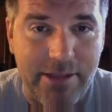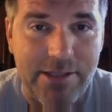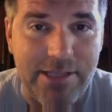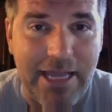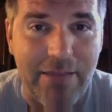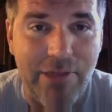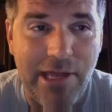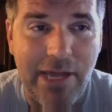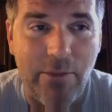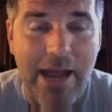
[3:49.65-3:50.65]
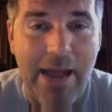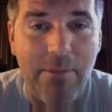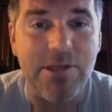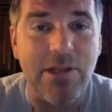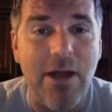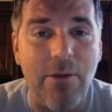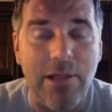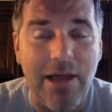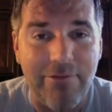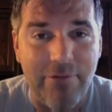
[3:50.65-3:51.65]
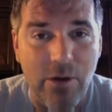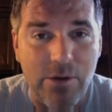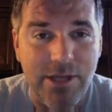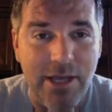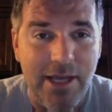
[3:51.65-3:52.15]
And the same thing, what happens a lot with a lot of folks